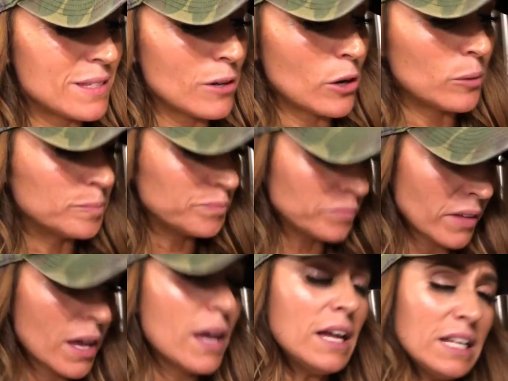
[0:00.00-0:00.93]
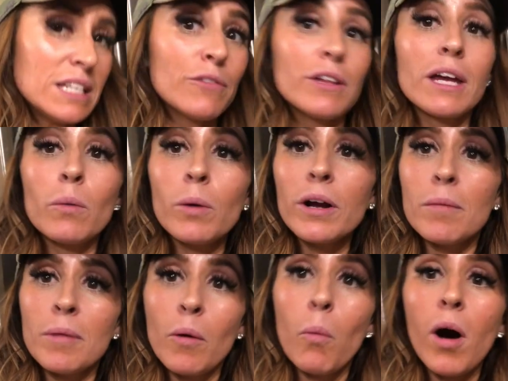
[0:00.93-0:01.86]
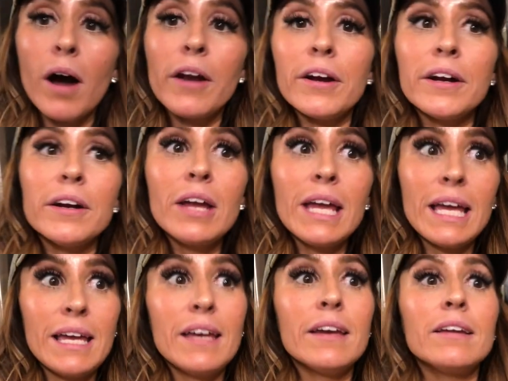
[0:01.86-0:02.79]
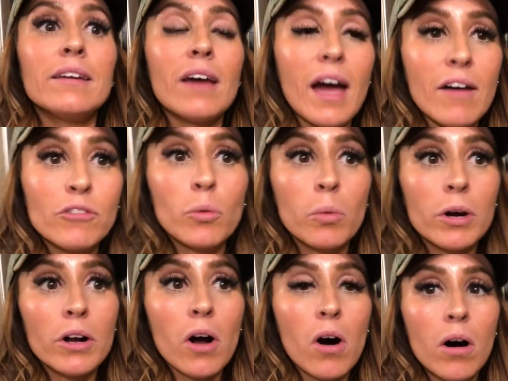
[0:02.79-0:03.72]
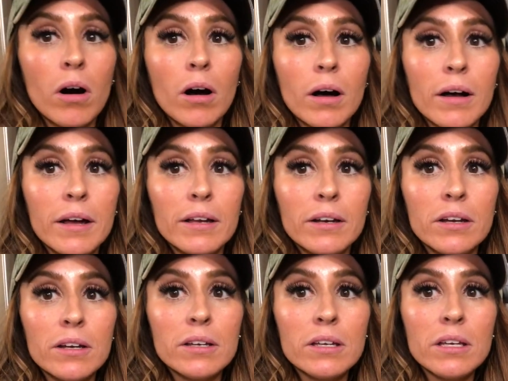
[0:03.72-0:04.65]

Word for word: So definitely got to work on my water and I have to work on